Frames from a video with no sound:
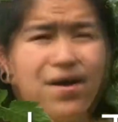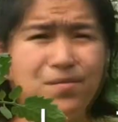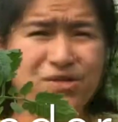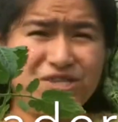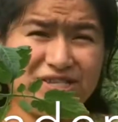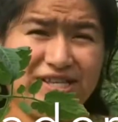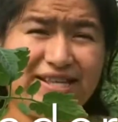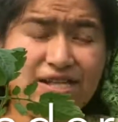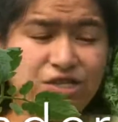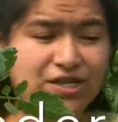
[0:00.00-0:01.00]
which is
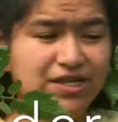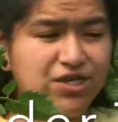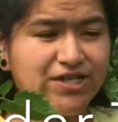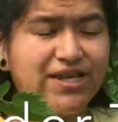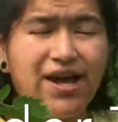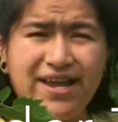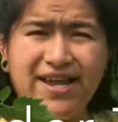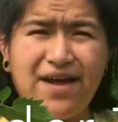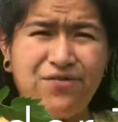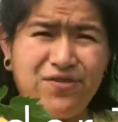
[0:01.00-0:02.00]
essentially just cutting
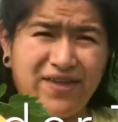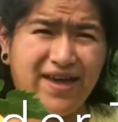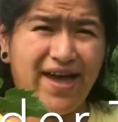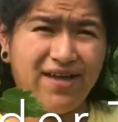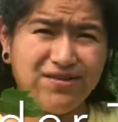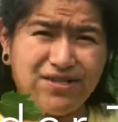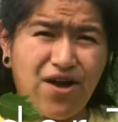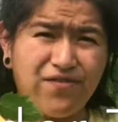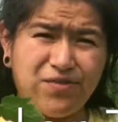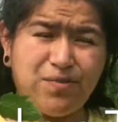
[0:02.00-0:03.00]
everything else
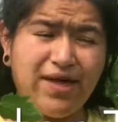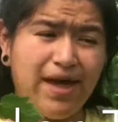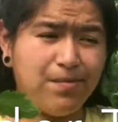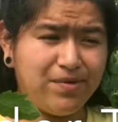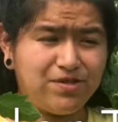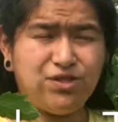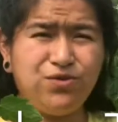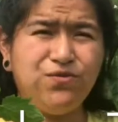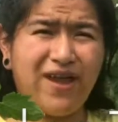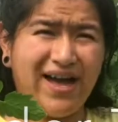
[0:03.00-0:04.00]
off the plant but
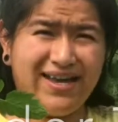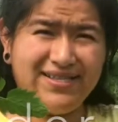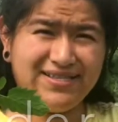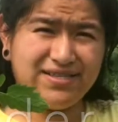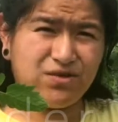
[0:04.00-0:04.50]
2 vines